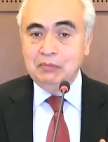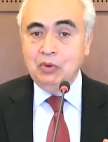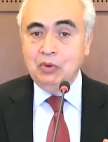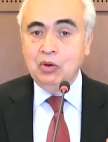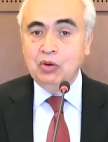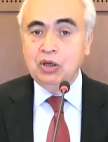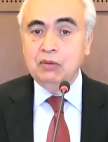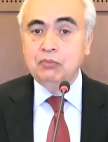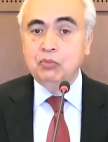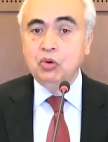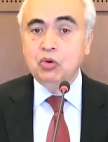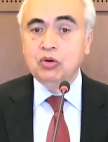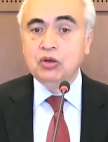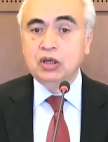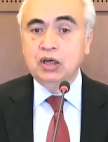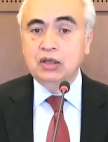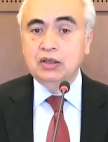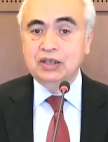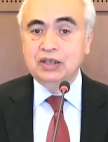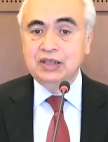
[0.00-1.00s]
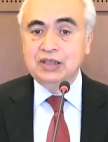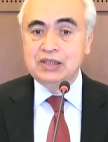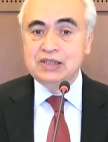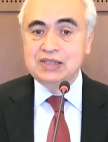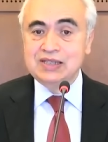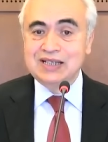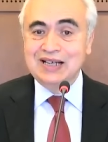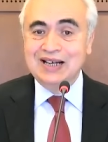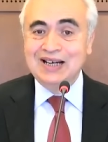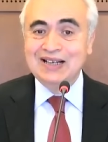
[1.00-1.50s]
and more countries
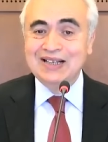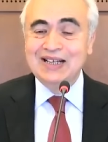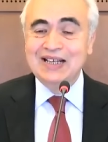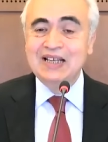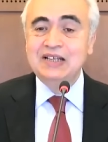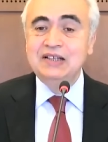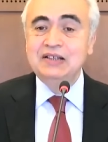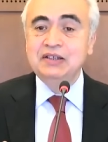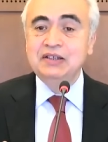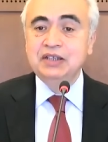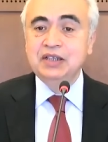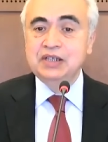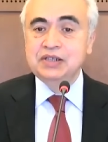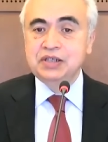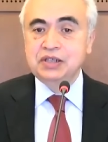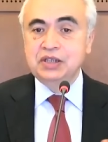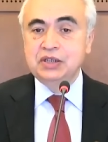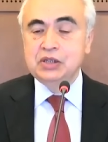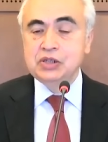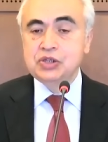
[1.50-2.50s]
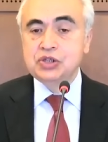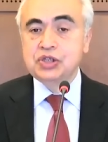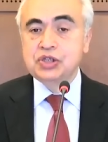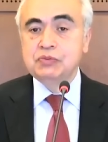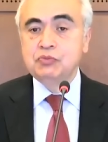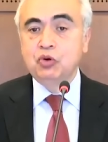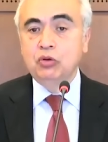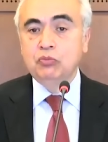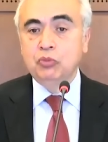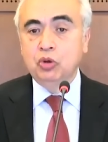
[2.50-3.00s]
are interested in the
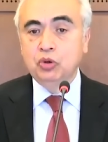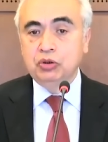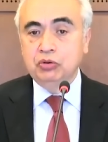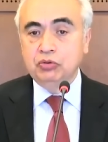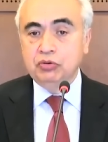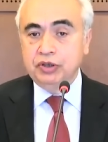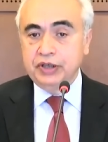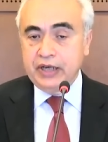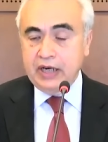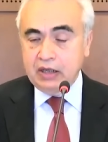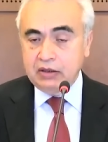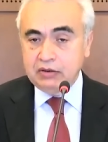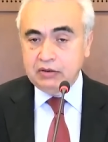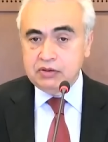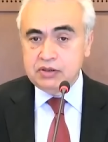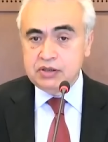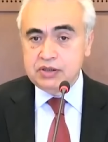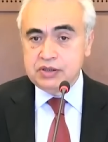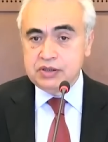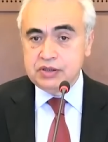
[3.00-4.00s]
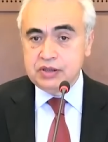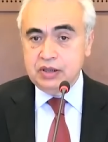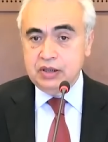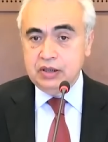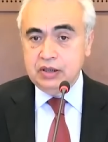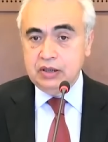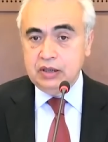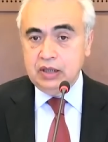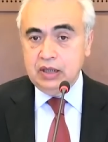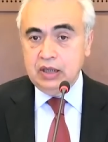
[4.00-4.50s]
small modular reactors
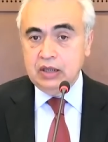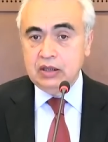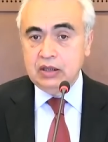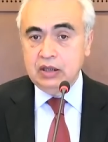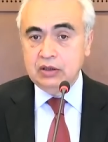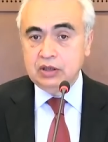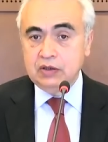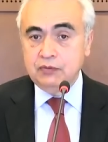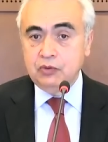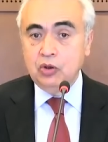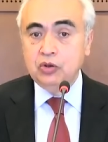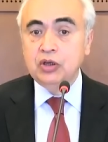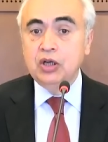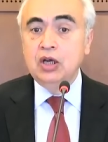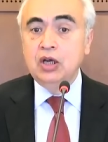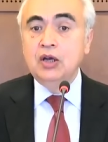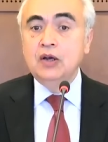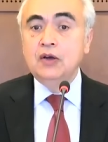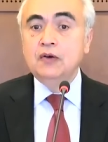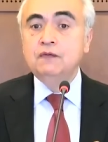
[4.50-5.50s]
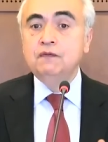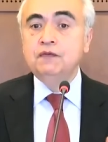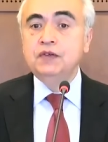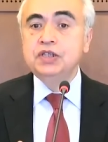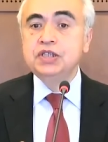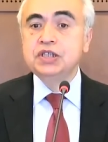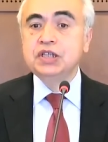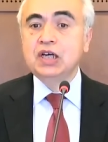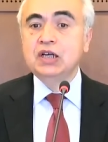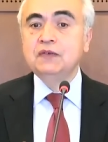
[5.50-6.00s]
around the world, which
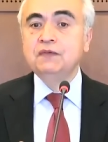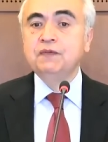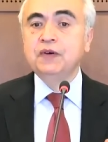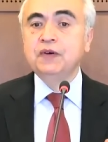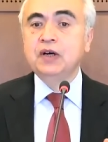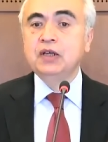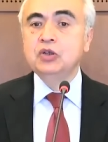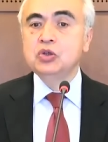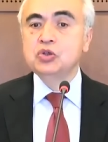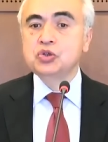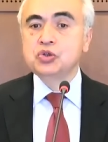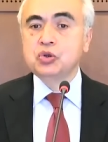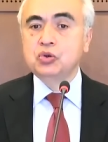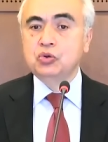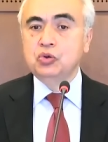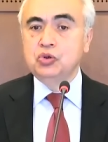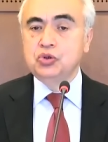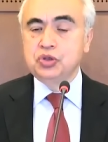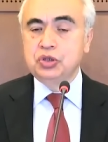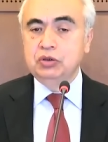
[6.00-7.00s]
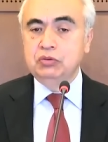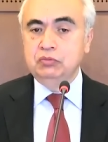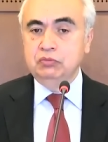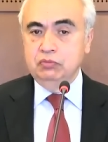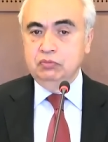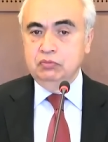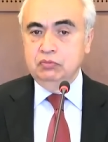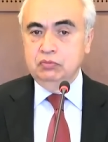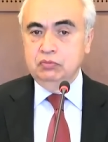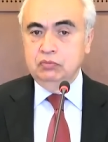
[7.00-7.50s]
can find a solution
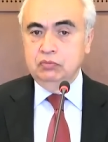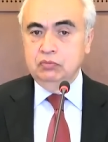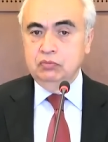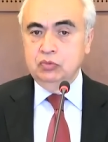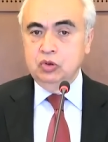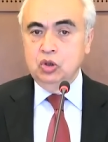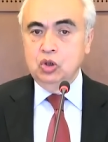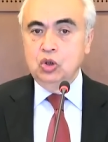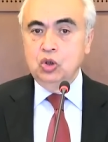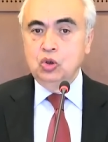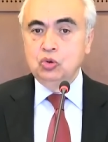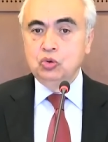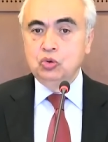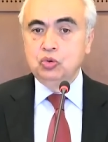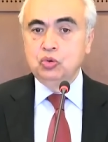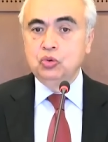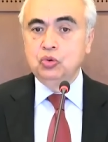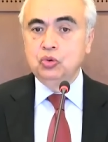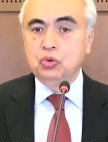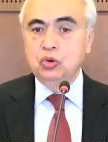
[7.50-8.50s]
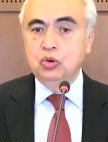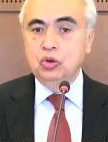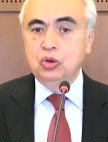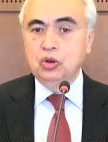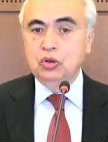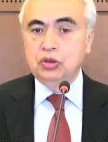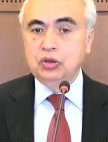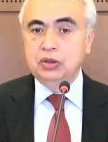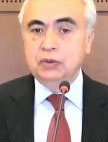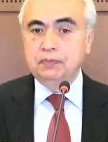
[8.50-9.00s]
to
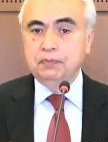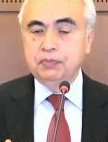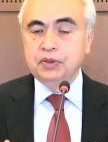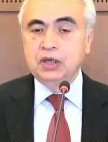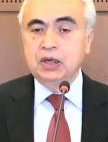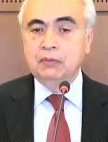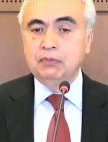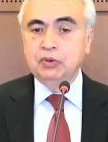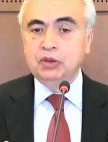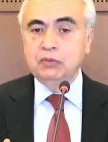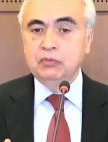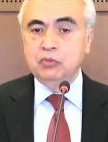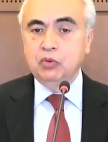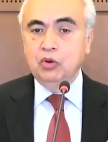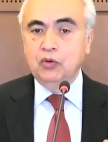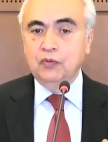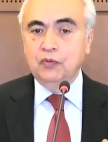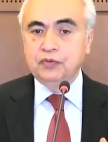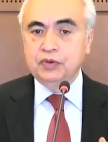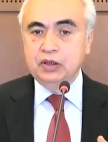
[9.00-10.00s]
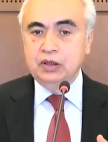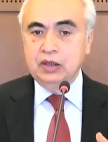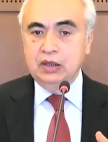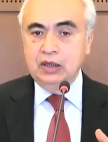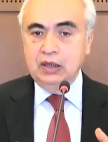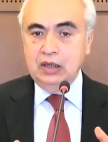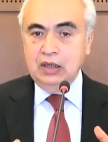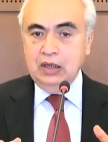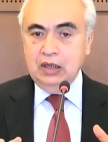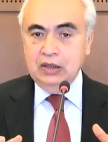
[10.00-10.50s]
the problem of the
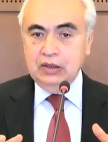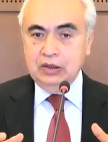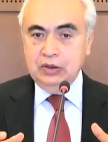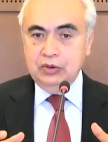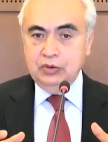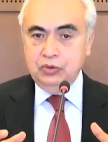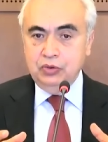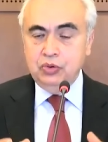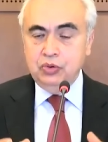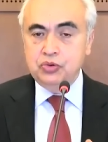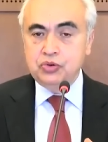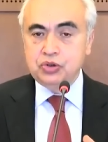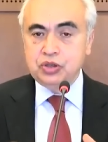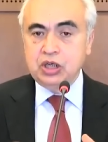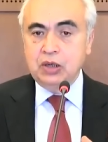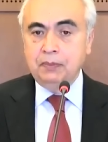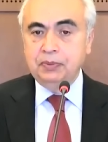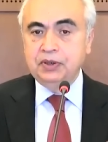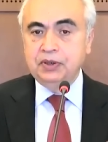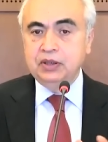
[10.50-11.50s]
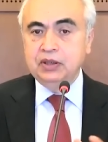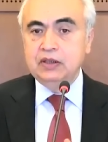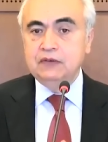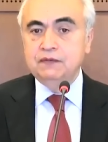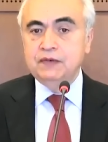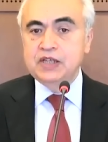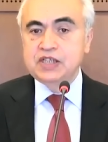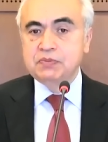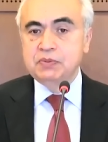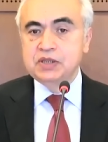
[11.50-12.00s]
huge capital
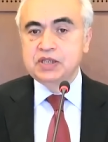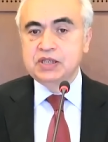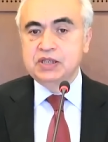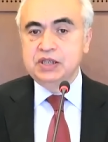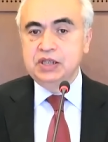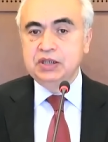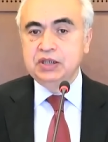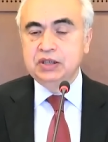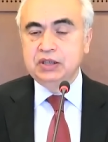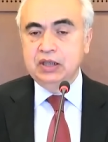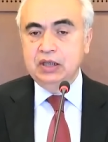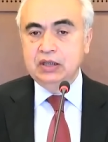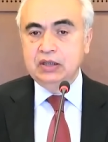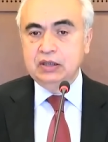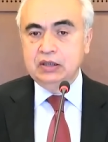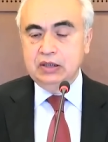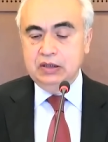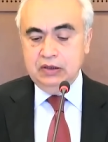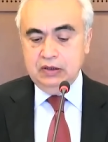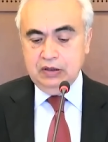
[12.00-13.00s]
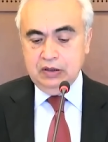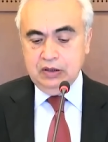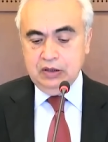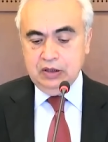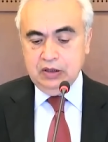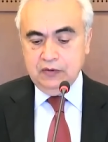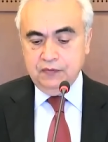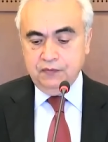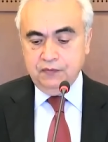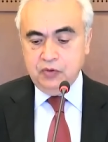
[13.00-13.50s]
investments needed at
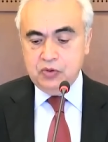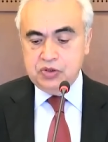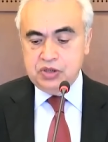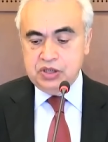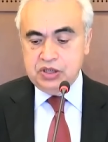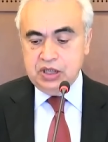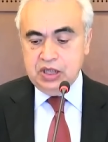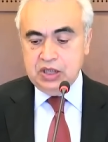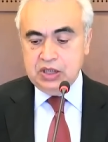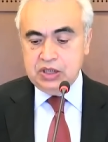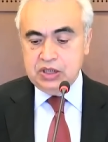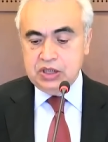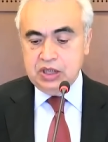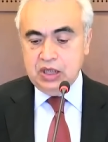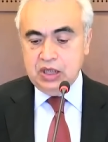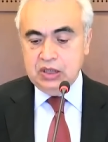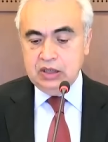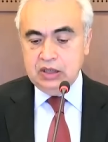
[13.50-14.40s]
the first stage. And